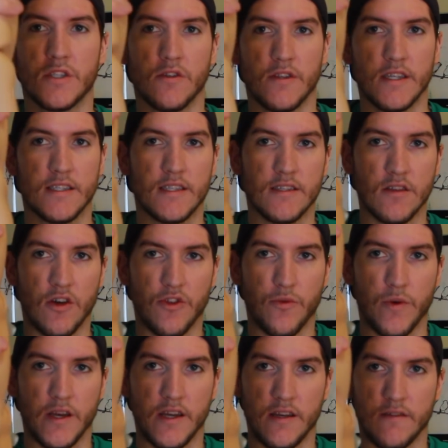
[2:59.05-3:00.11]
So this is all the
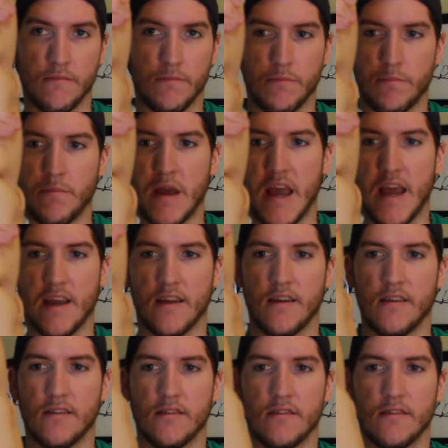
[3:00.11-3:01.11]
way back,